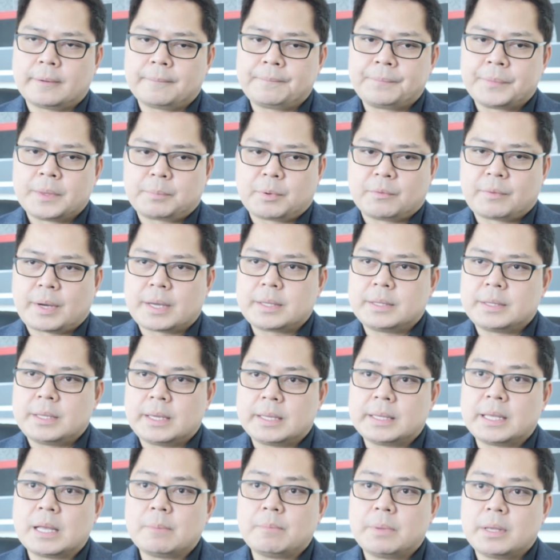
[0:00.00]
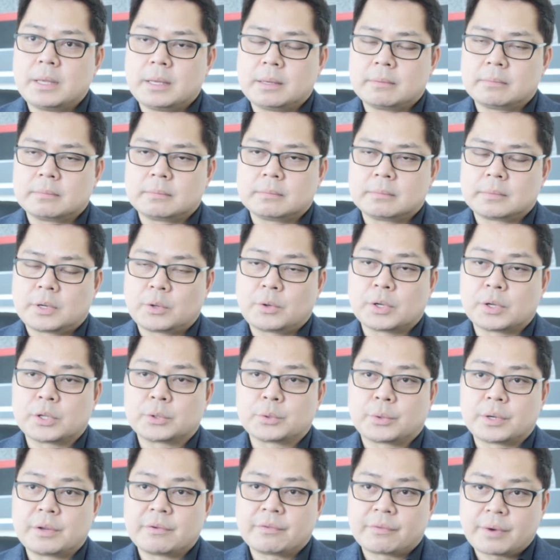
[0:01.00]
providing enabling
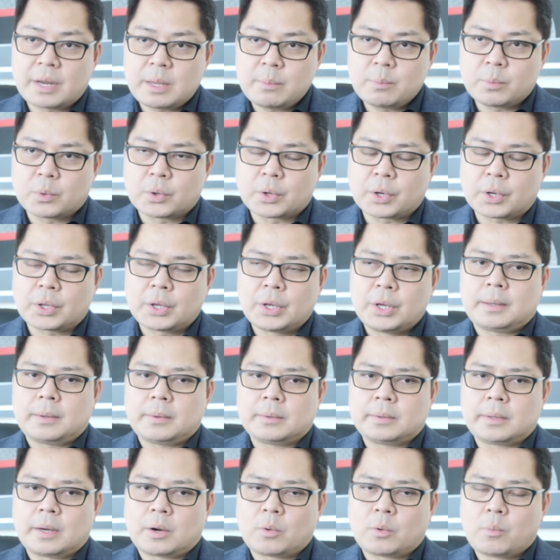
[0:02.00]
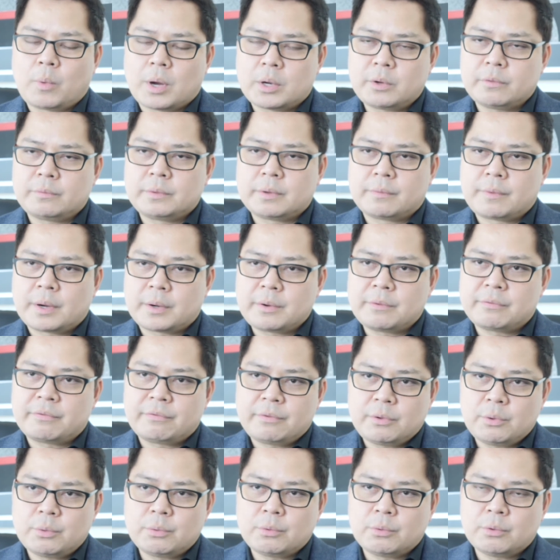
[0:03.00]
regulatory framework. They are one of the very
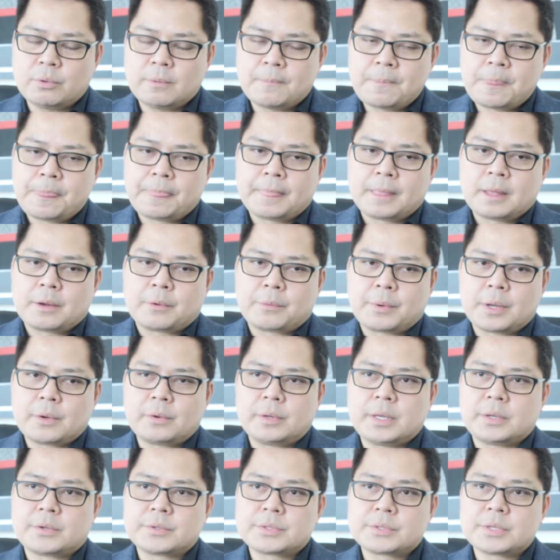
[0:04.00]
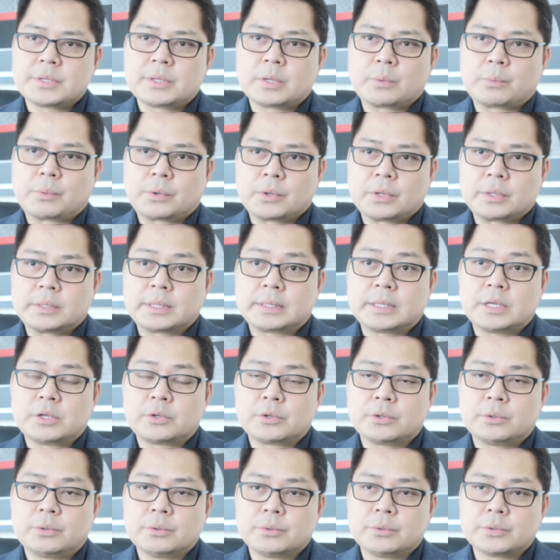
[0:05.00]
few regulators in the world that
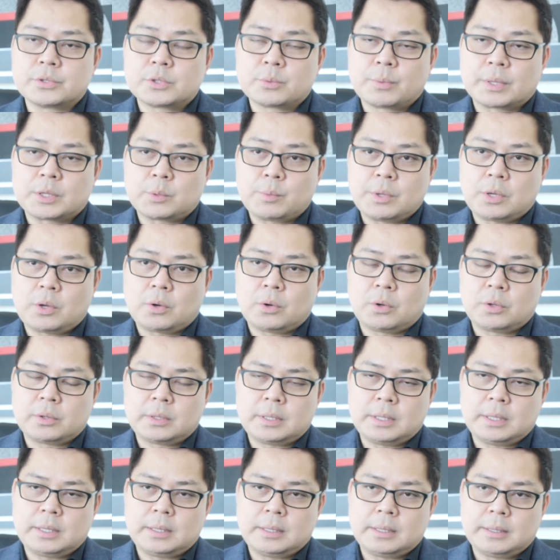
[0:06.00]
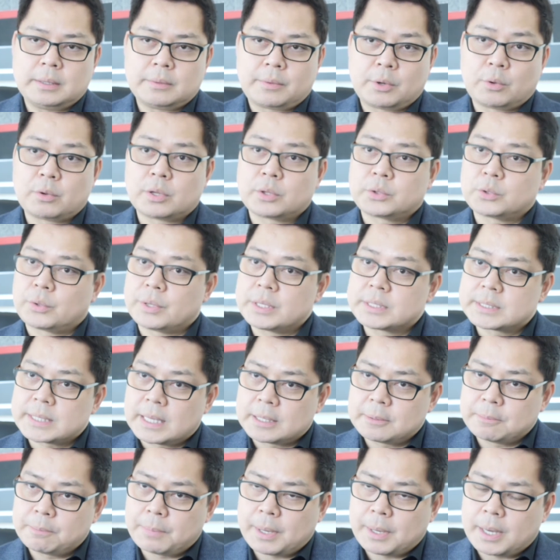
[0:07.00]
introduce what we call the regulatory
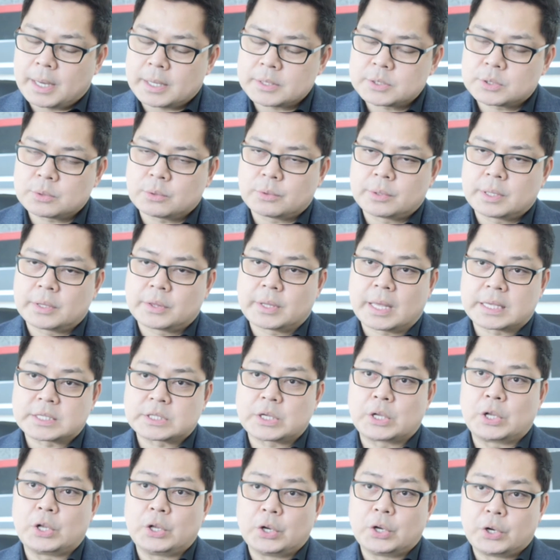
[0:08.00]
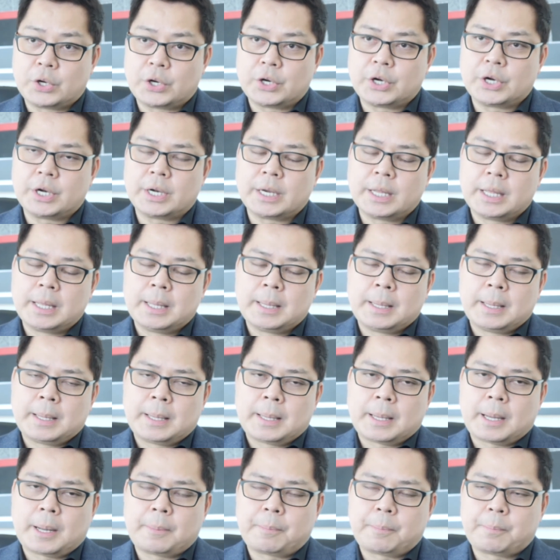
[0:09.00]
sandbox, or the test and learn
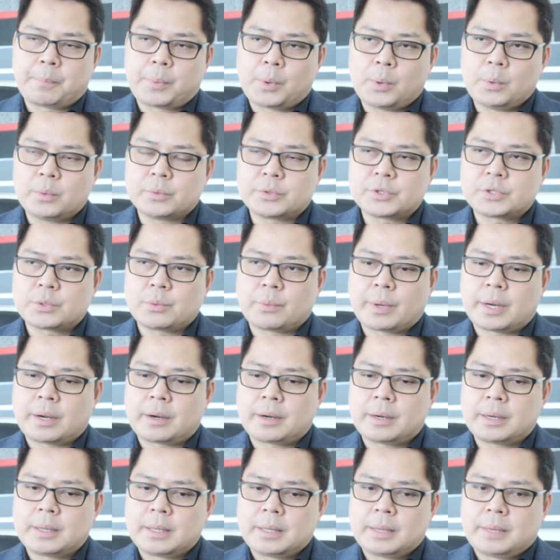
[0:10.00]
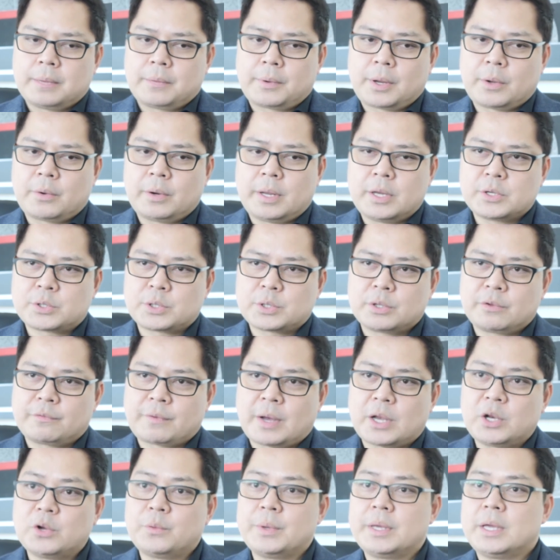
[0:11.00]
approach, where regulation
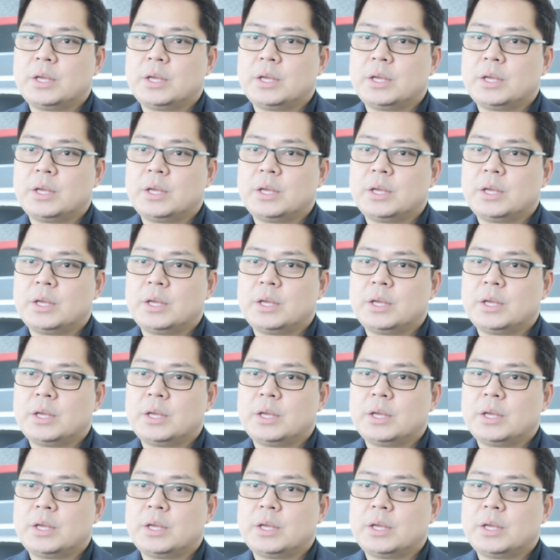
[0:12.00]
following